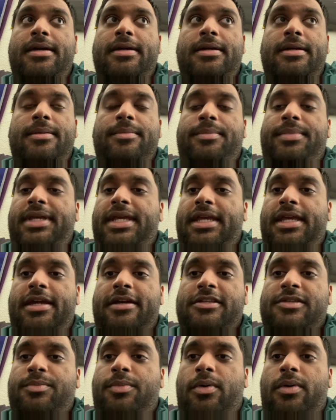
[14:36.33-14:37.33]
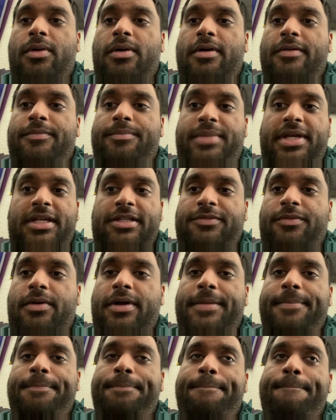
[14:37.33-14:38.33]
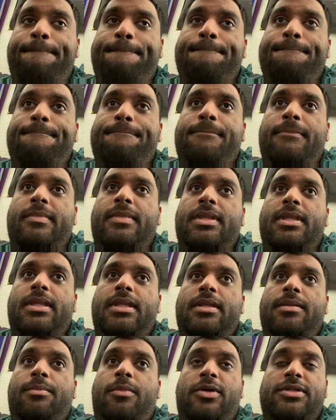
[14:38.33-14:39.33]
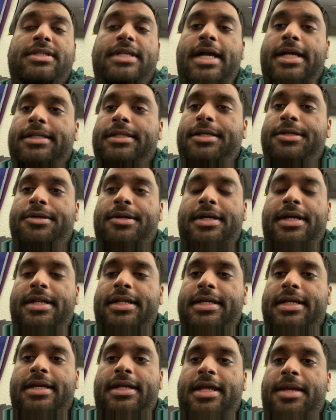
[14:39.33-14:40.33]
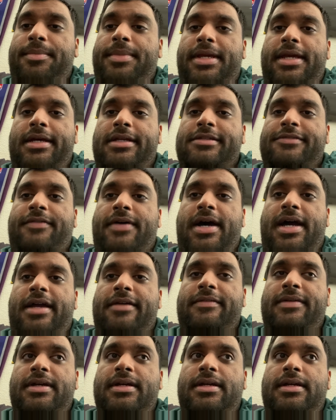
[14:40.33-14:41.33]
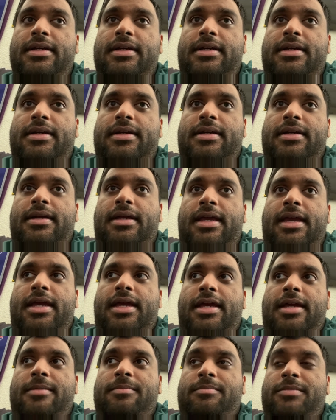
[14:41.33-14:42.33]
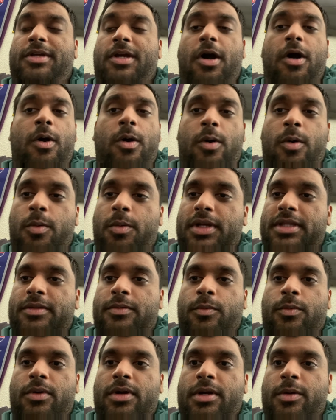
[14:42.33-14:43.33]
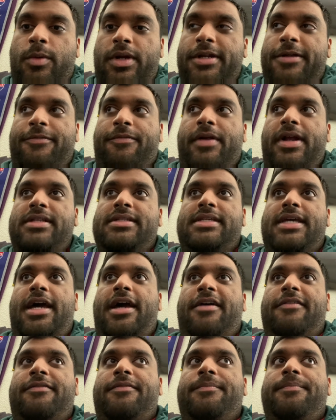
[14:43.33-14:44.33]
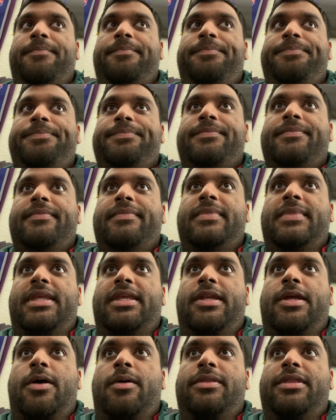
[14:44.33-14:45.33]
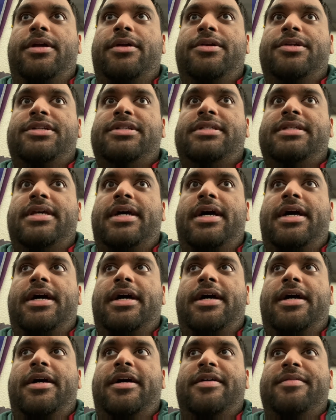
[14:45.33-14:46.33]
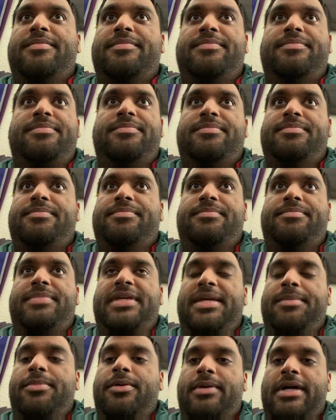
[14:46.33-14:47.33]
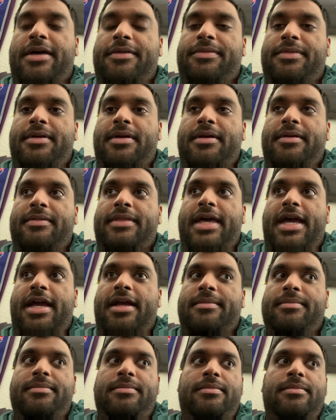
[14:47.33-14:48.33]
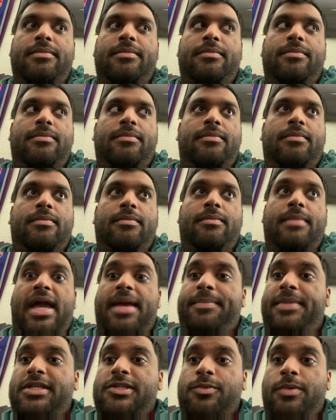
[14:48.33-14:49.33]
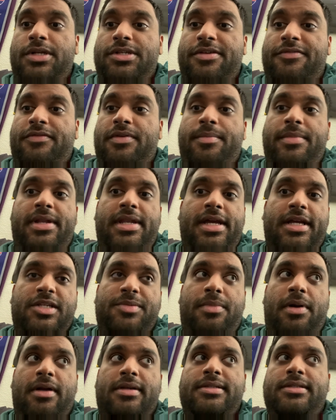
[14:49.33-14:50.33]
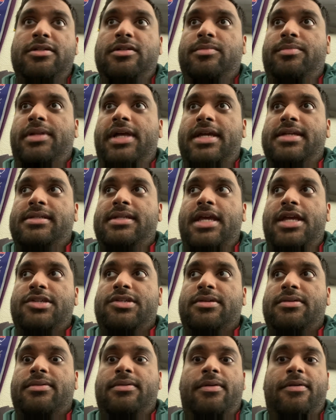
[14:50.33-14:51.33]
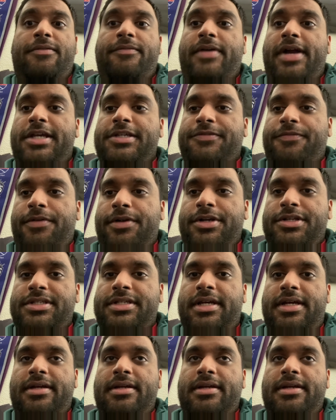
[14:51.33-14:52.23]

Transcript: PS4, most likely you're going to get a PS5. And go with what your friends have. You know, there's people out there that might be switching from an Xbox to a PlayStation or vice versa.